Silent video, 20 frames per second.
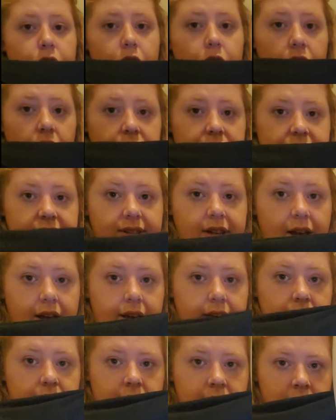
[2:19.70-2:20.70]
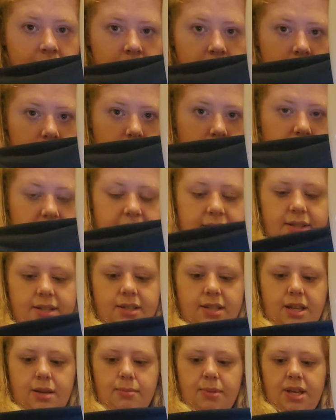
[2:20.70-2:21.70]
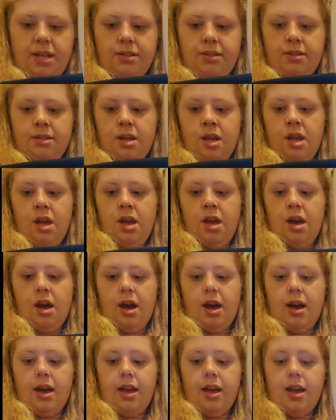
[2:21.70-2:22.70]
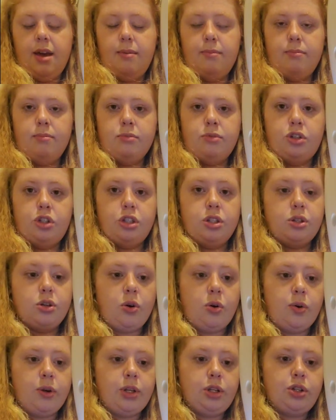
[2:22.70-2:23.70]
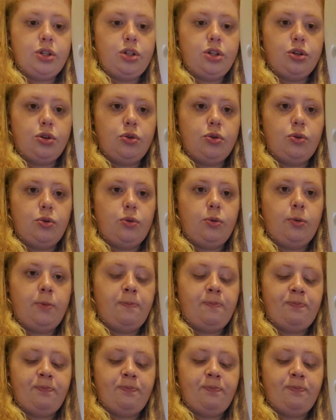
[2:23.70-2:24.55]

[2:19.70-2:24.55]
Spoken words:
are on the side, where that seam is, I am just going to